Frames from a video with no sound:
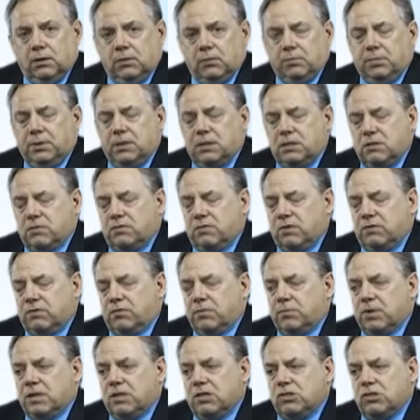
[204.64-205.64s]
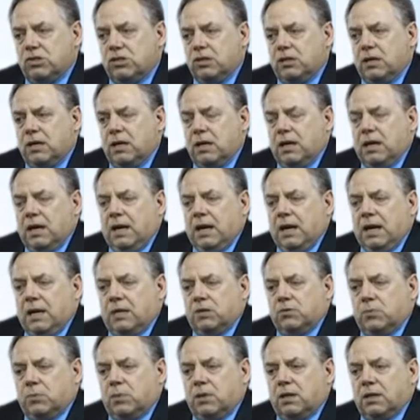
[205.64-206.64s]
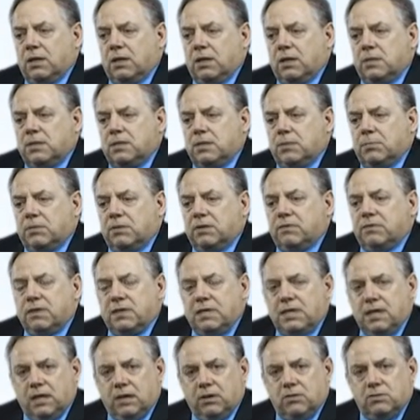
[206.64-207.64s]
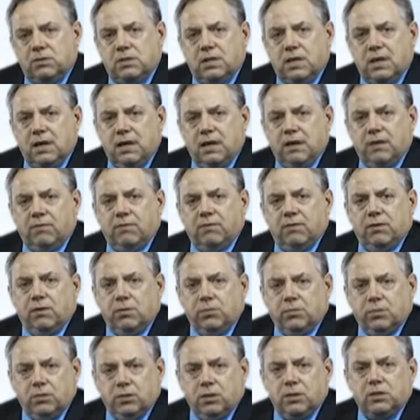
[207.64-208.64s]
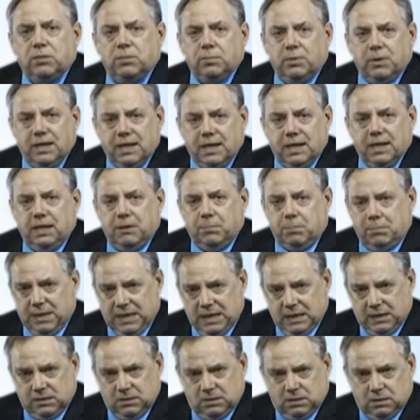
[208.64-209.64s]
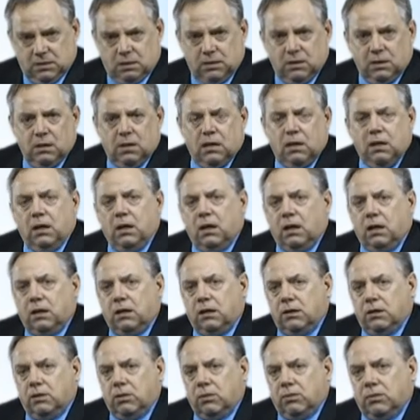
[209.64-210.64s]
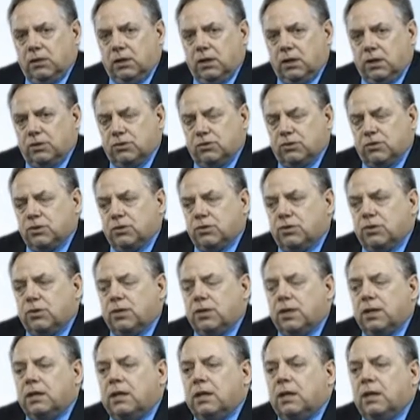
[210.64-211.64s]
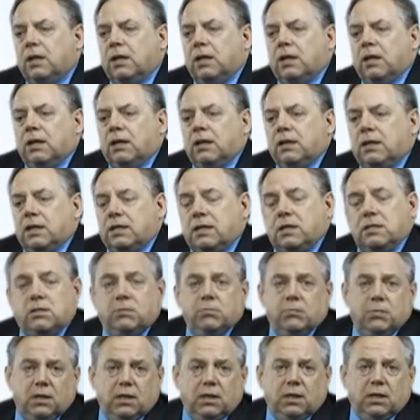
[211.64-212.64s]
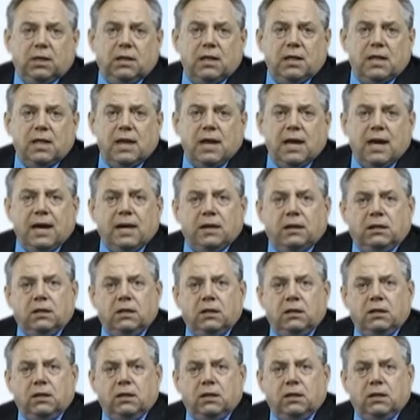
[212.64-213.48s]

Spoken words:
piece of information, as well as I believe the towns have their municipal aid base known and understood. That doesn't mean that